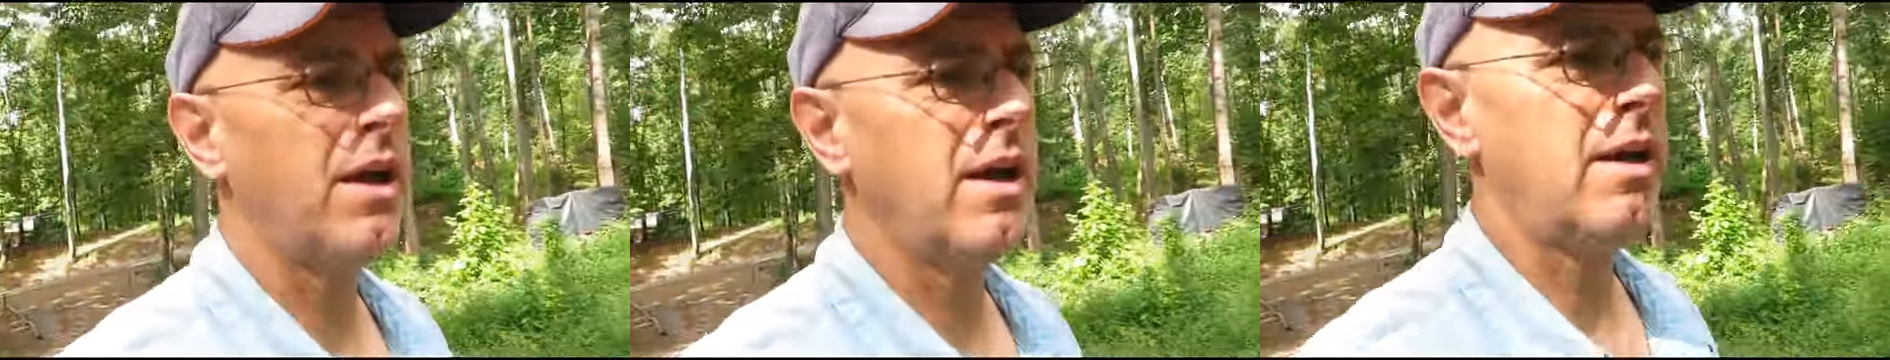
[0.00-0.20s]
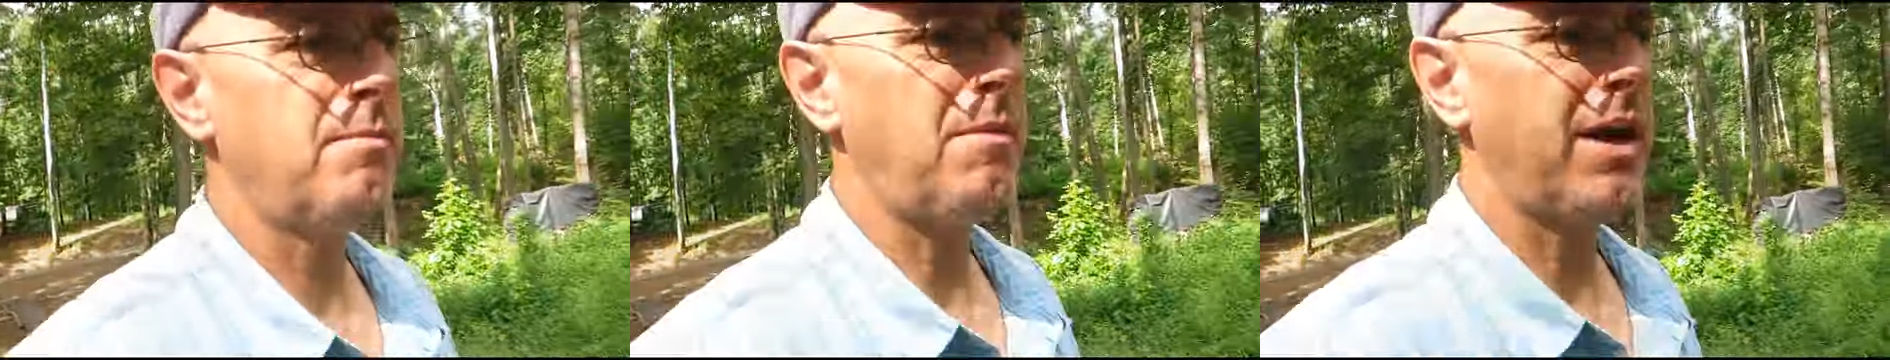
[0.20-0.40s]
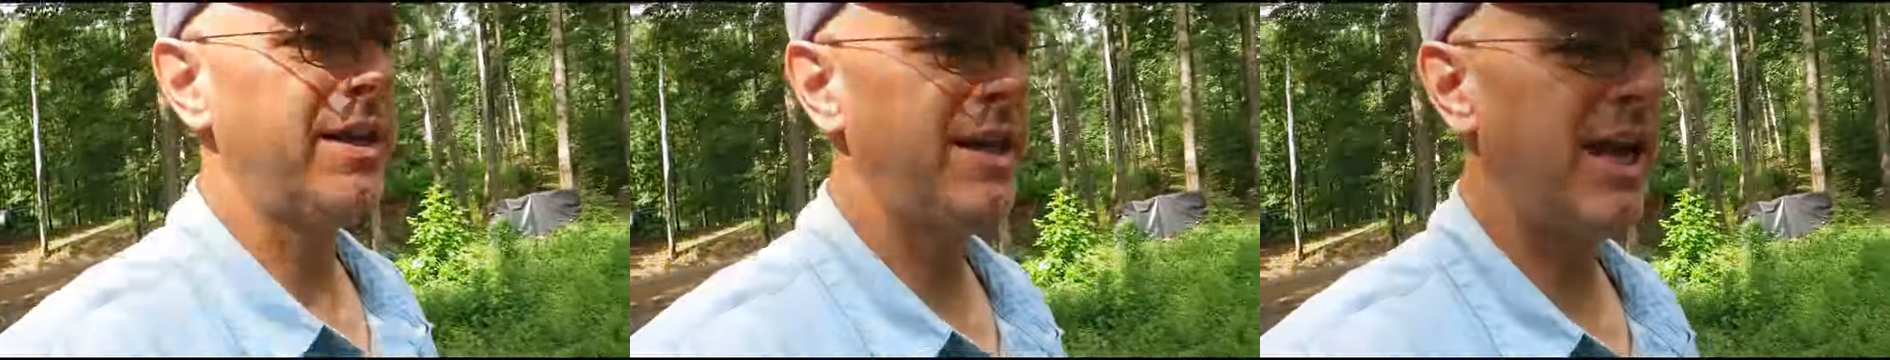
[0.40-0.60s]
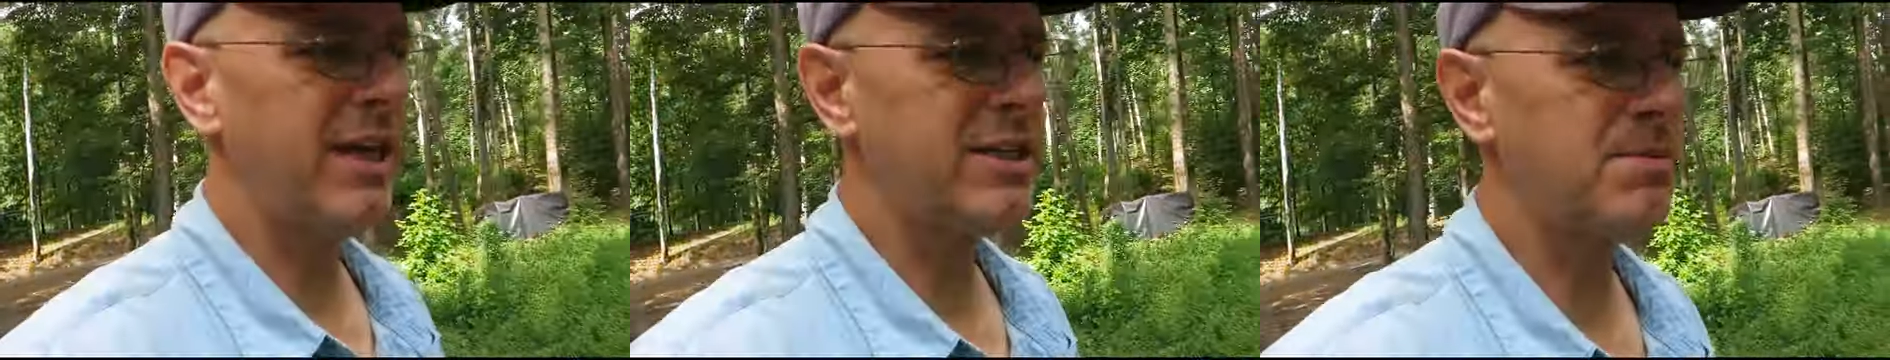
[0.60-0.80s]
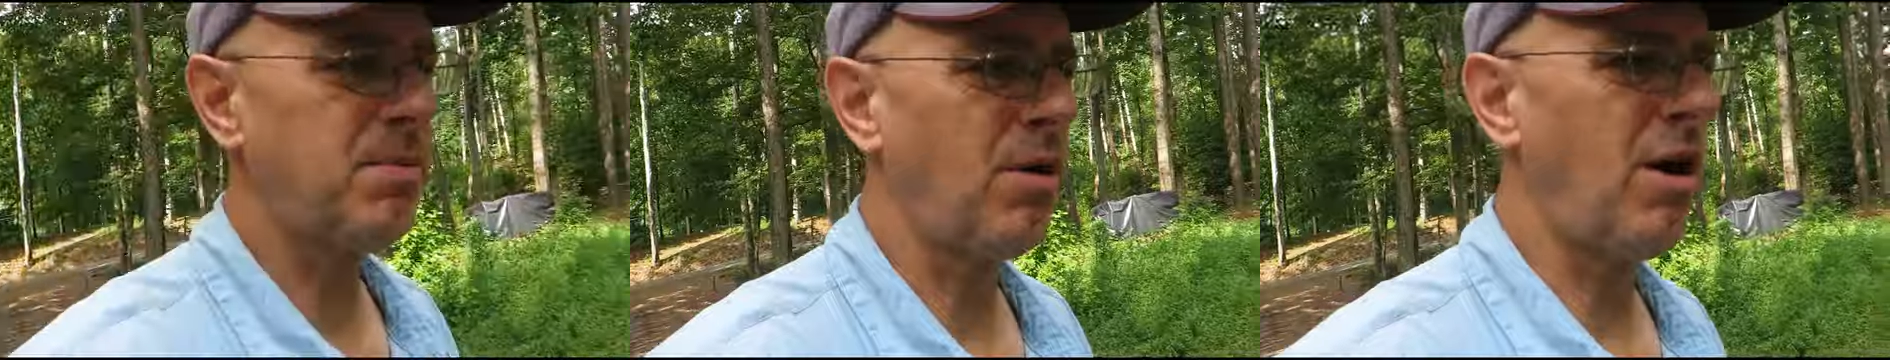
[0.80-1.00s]
My
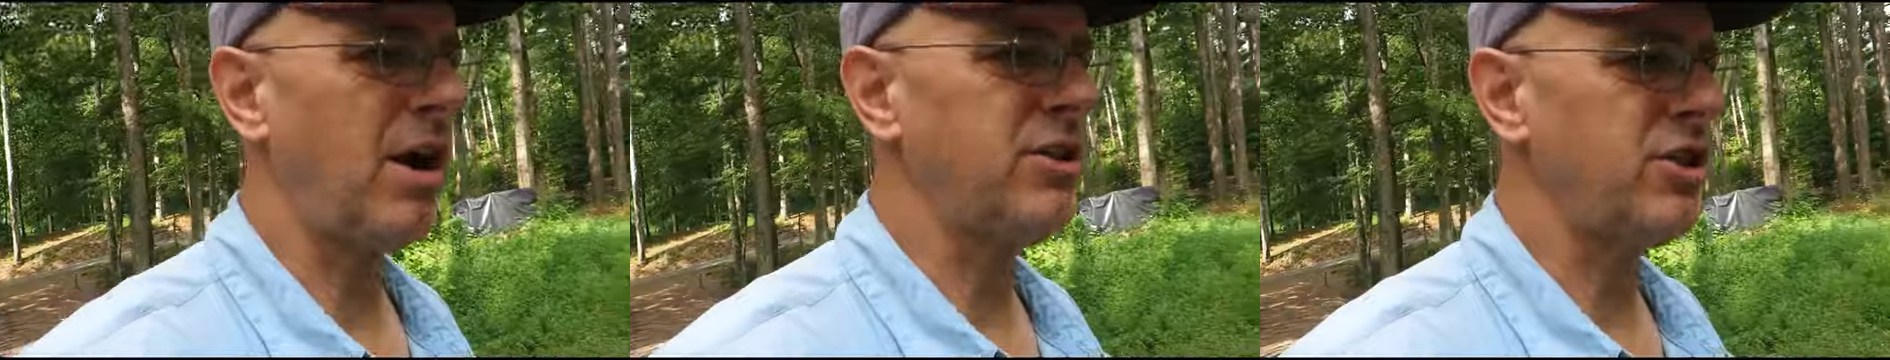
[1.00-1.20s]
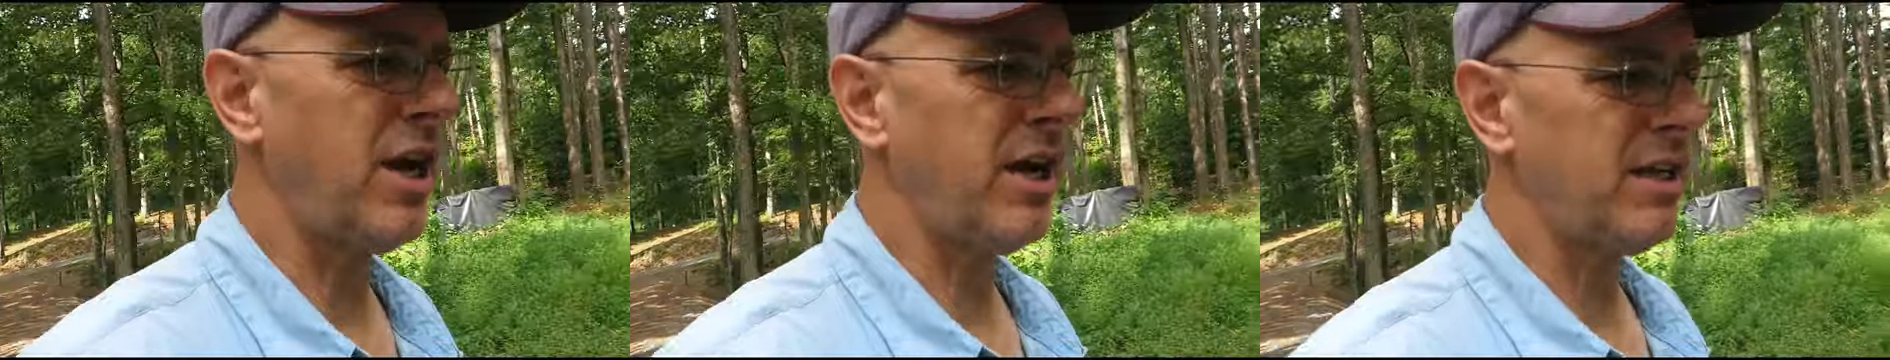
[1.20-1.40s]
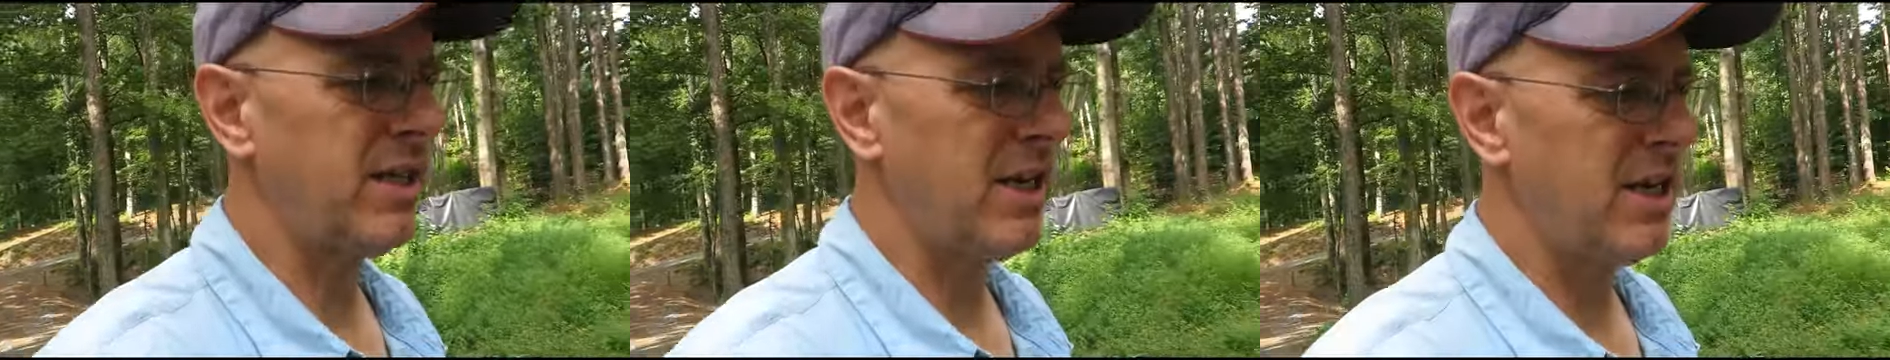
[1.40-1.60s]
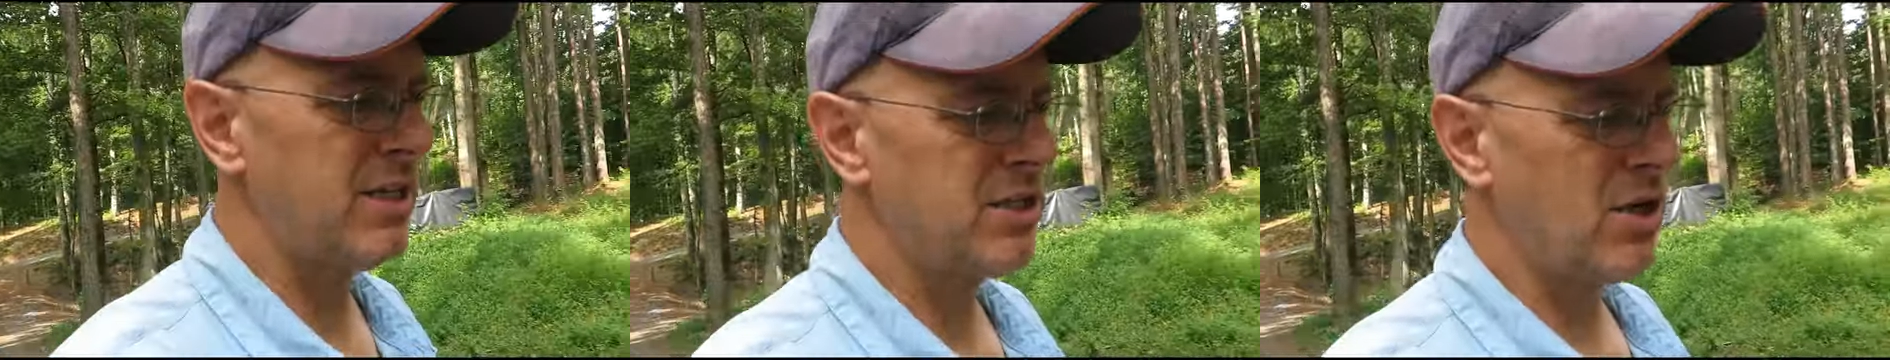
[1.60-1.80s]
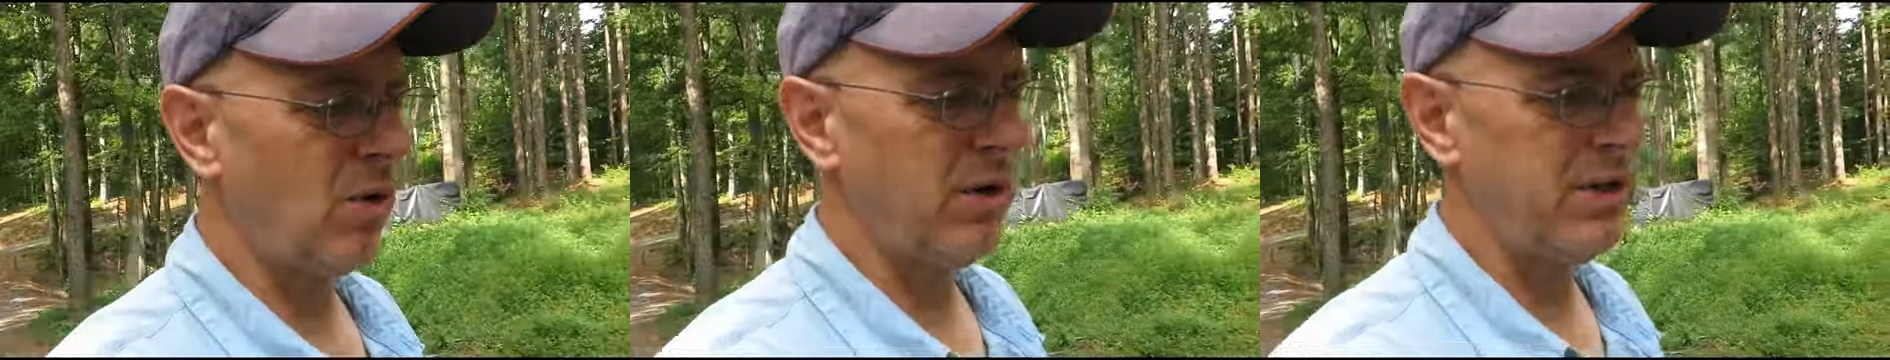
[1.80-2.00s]
next project
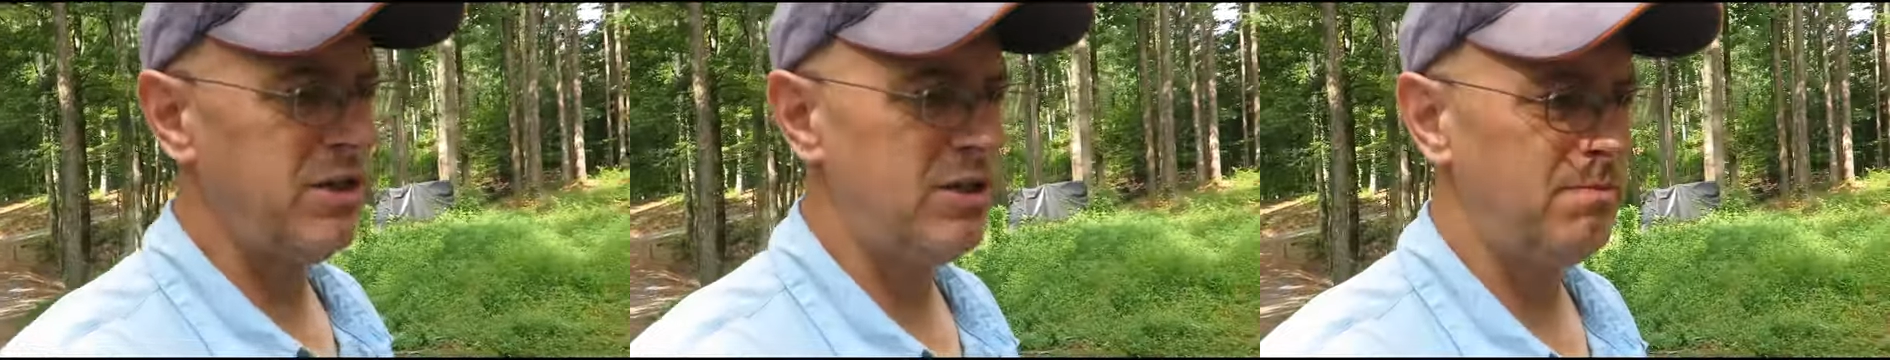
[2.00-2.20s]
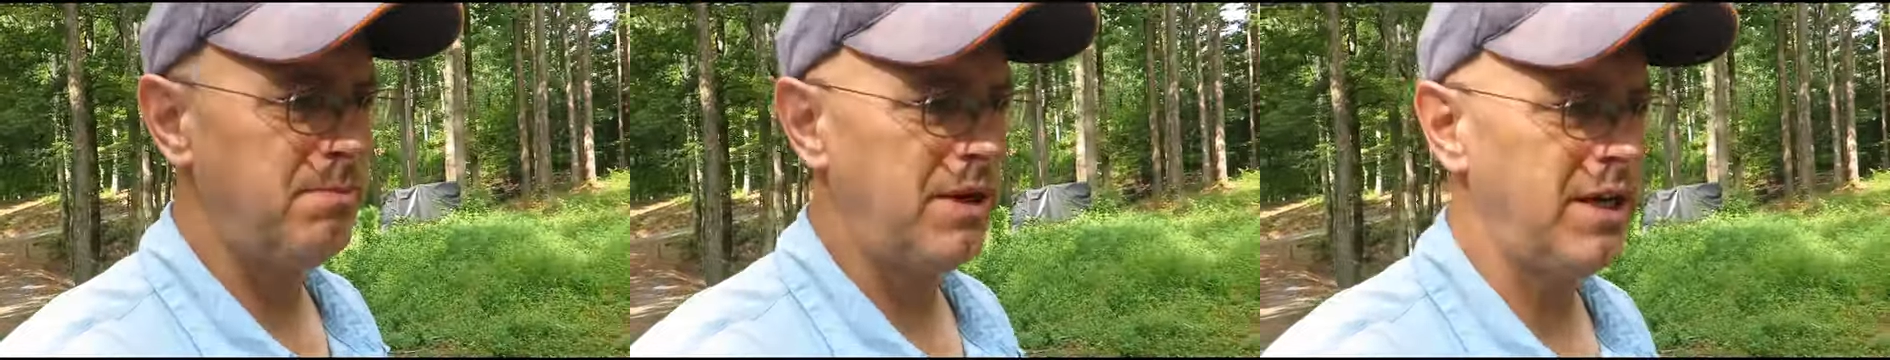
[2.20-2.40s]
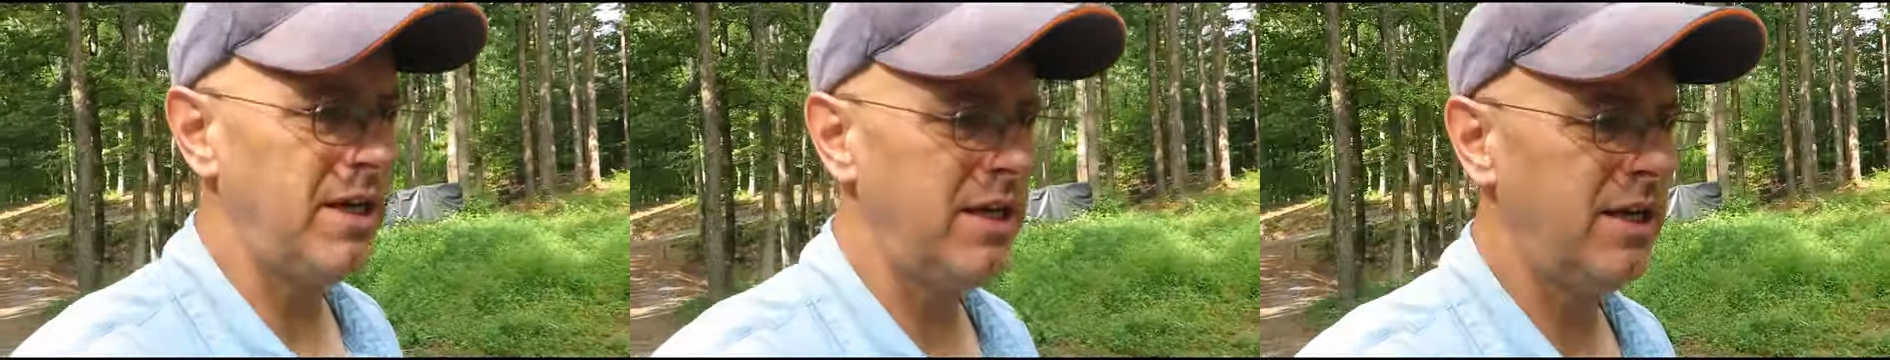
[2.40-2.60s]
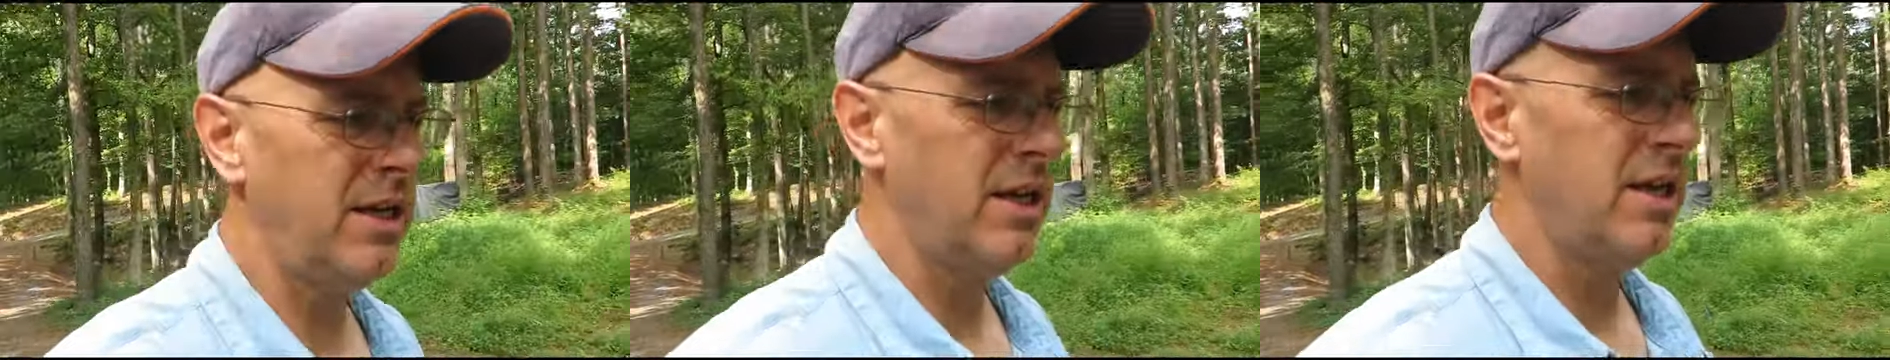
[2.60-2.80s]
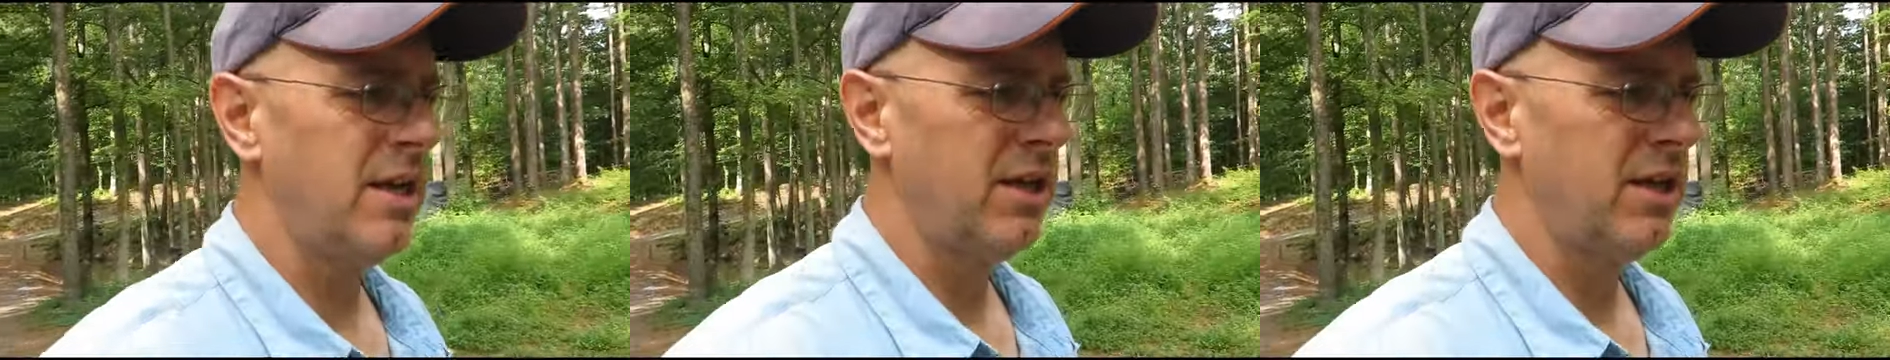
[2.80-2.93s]
is going to be